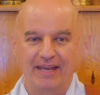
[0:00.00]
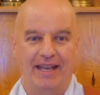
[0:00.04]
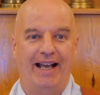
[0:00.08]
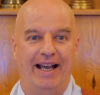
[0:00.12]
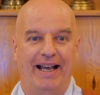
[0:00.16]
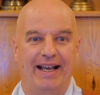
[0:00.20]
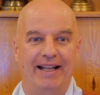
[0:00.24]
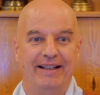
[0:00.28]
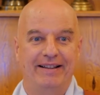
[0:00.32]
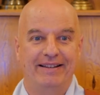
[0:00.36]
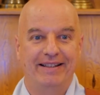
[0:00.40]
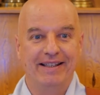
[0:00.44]

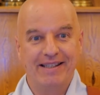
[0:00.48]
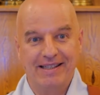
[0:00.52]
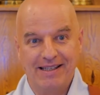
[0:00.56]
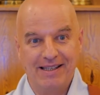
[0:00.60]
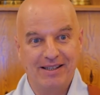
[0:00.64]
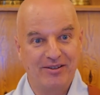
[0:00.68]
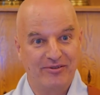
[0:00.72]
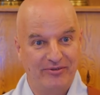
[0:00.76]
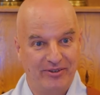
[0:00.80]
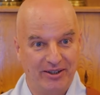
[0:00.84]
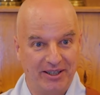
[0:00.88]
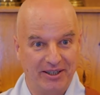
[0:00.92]
And this
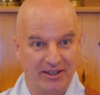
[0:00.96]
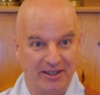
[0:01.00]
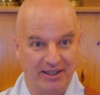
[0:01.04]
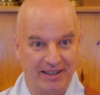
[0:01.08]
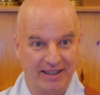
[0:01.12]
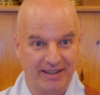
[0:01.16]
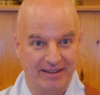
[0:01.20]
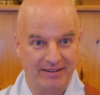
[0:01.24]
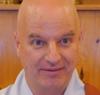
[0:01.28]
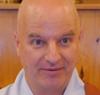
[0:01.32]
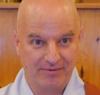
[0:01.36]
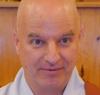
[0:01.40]
is
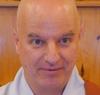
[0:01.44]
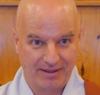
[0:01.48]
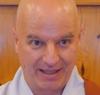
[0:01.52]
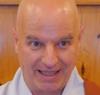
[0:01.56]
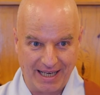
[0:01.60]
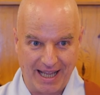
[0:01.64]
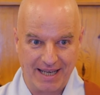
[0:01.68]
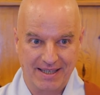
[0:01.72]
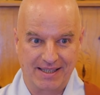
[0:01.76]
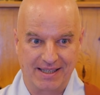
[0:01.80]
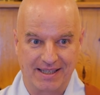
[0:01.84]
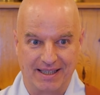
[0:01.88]
very
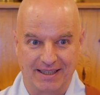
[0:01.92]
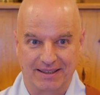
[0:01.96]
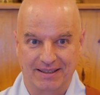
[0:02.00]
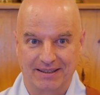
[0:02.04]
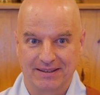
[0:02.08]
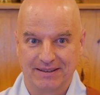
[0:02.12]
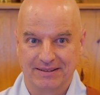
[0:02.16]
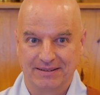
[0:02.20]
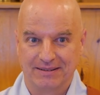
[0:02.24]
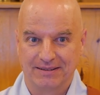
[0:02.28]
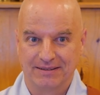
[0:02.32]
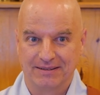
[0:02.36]

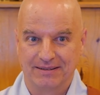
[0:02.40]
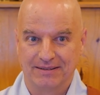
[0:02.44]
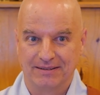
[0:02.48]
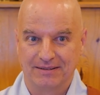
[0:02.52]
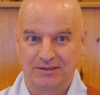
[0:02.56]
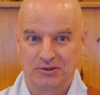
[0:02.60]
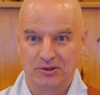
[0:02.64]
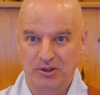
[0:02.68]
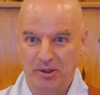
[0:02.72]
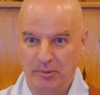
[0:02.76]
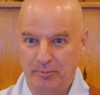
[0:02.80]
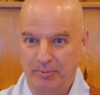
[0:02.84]
classic
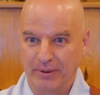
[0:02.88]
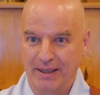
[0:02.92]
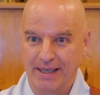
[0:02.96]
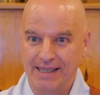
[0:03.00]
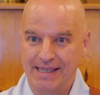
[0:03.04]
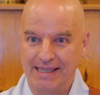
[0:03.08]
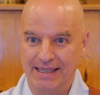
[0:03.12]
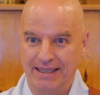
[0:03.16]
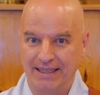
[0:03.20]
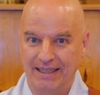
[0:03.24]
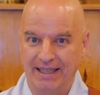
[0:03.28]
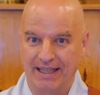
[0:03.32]
to the
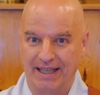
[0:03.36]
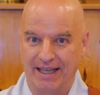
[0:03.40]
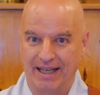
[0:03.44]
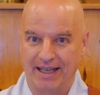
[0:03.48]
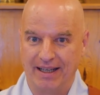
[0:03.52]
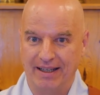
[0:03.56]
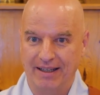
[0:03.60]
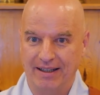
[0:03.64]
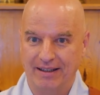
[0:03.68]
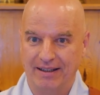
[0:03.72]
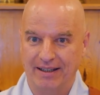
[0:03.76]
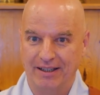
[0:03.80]
present
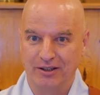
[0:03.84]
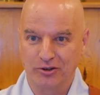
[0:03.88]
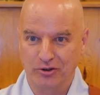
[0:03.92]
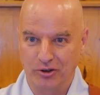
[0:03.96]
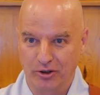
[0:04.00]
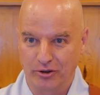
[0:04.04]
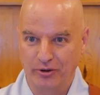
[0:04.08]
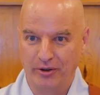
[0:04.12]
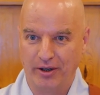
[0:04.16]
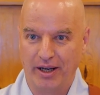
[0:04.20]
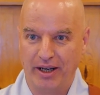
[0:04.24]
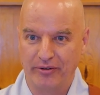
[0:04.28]
day, in
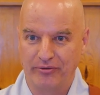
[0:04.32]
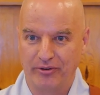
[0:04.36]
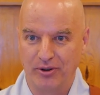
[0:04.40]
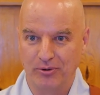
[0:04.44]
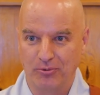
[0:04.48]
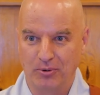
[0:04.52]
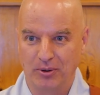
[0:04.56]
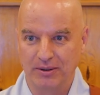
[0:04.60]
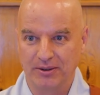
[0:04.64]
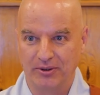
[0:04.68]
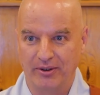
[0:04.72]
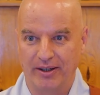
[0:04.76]
Korea, if you
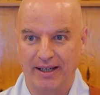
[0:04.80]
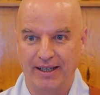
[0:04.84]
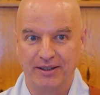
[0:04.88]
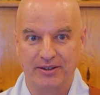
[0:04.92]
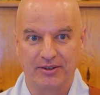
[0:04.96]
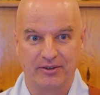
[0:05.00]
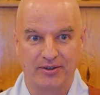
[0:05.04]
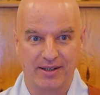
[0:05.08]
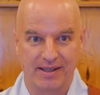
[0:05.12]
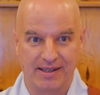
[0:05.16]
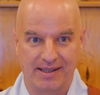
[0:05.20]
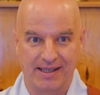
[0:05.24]
want to
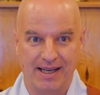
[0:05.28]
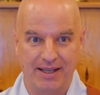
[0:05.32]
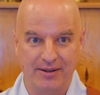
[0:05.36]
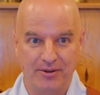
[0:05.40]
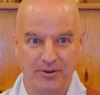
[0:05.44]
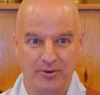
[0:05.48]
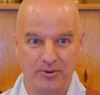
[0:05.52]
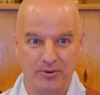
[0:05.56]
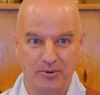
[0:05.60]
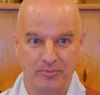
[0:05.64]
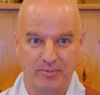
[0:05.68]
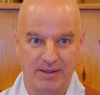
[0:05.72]
enter a Zen
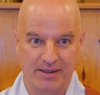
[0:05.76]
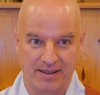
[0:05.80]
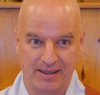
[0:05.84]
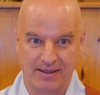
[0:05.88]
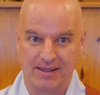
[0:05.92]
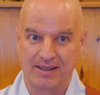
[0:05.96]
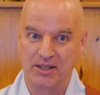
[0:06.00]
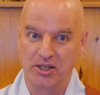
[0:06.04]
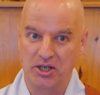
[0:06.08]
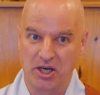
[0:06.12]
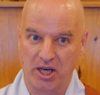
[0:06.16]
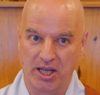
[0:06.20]
room as a
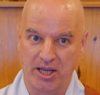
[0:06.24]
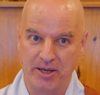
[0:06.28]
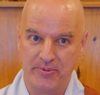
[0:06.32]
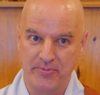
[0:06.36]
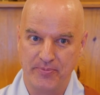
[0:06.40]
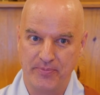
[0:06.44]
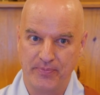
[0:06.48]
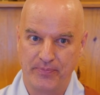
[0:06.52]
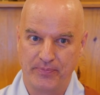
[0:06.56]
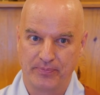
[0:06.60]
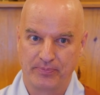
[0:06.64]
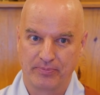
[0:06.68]

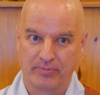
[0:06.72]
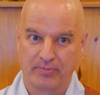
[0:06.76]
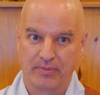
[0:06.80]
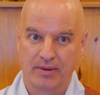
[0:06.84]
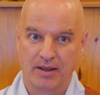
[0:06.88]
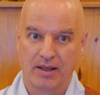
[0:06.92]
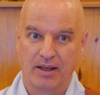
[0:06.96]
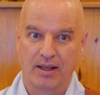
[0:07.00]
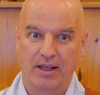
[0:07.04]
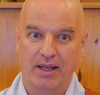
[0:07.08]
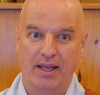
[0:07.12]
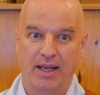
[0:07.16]
sunim,
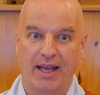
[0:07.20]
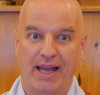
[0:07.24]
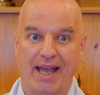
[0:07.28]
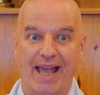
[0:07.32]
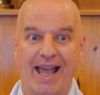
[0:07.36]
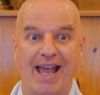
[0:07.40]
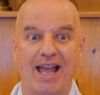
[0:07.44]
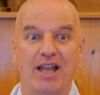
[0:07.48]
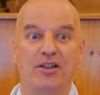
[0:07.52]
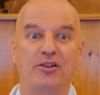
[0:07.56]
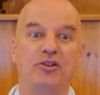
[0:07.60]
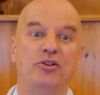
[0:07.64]

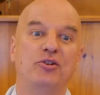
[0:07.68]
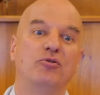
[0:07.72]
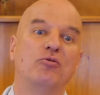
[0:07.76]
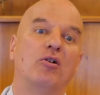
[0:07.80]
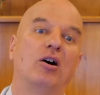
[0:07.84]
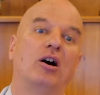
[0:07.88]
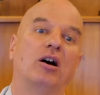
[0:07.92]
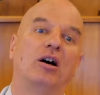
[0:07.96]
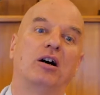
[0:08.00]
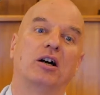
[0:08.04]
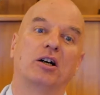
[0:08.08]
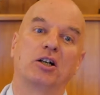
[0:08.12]
and you
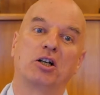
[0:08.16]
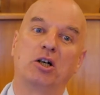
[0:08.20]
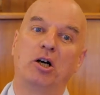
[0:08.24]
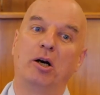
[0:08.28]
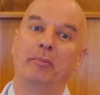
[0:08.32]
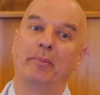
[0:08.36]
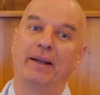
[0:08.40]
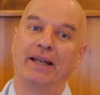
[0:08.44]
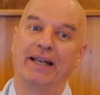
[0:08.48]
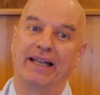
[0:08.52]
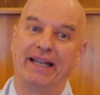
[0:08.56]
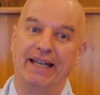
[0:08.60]
are
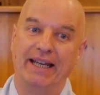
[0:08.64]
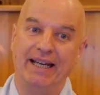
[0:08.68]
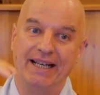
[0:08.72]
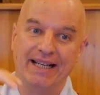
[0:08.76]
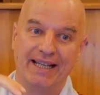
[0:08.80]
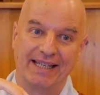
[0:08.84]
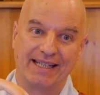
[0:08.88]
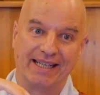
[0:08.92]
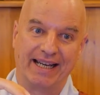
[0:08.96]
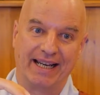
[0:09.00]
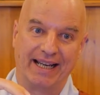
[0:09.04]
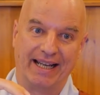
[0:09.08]
coming in
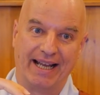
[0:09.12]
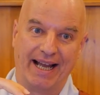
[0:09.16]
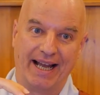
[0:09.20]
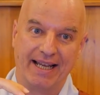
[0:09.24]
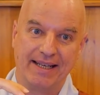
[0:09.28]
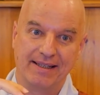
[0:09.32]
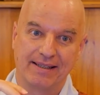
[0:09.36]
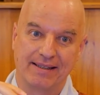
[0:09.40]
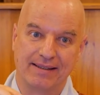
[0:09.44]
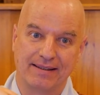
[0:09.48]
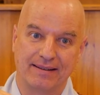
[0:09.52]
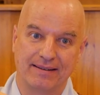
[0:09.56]
as a
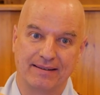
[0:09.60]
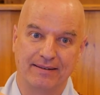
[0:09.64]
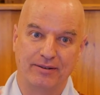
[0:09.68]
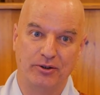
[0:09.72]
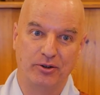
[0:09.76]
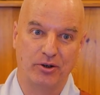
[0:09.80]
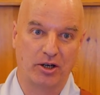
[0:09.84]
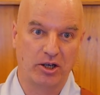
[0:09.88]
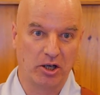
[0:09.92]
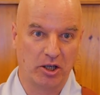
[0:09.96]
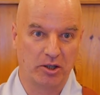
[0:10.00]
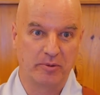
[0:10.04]
guest,
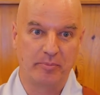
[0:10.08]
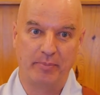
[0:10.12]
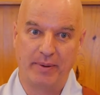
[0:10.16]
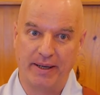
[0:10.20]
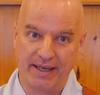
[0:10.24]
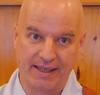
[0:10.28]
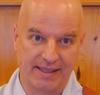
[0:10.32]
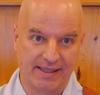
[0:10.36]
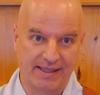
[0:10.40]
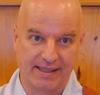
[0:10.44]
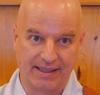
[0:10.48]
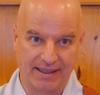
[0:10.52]
you are not
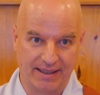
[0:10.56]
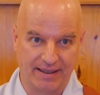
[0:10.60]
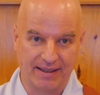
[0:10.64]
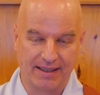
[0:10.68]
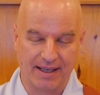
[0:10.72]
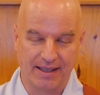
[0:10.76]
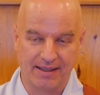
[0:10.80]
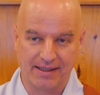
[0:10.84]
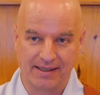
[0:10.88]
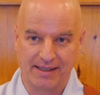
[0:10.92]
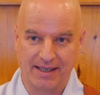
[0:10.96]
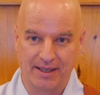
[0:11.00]
based in
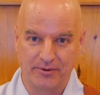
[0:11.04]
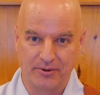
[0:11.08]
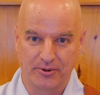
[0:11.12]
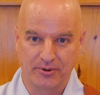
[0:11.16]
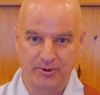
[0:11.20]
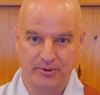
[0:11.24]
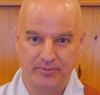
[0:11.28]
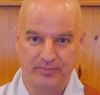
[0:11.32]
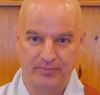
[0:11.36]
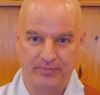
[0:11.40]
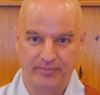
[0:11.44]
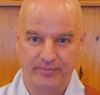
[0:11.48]
that Zen
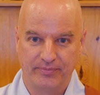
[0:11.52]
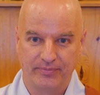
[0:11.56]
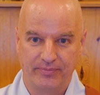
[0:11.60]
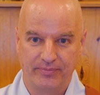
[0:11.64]
room,